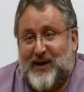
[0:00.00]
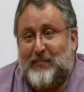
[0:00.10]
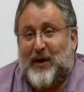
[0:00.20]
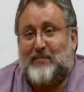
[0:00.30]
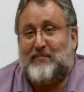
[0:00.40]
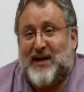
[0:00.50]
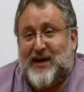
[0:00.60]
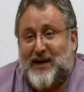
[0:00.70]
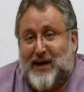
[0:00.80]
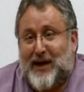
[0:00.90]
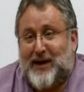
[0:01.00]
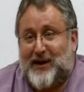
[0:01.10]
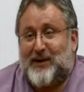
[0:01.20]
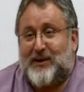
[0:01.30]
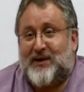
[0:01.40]
by
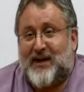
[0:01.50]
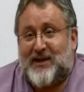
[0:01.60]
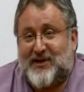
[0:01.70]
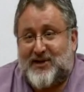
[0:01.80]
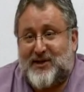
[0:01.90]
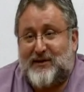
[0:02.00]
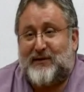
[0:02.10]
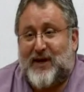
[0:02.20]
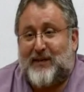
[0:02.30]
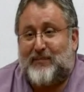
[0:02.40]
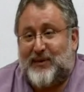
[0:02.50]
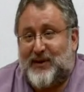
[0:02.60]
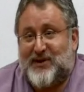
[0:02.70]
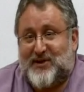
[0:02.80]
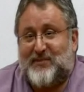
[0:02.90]
mediating the tendency of
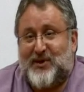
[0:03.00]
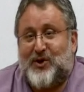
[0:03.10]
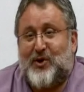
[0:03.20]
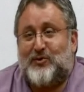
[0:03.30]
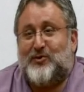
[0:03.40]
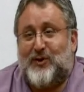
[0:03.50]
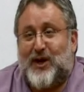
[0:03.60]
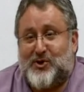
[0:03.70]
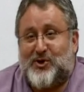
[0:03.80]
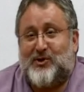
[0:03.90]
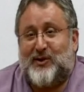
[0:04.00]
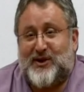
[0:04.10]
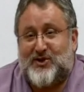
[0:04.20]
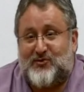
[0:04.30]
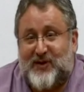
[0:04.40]
capitalism to go to logical
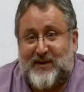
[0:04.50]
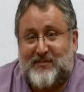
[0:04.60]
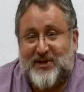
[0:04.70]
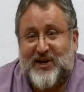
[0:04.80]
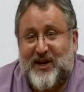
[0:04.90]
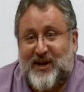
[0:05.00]
extremes,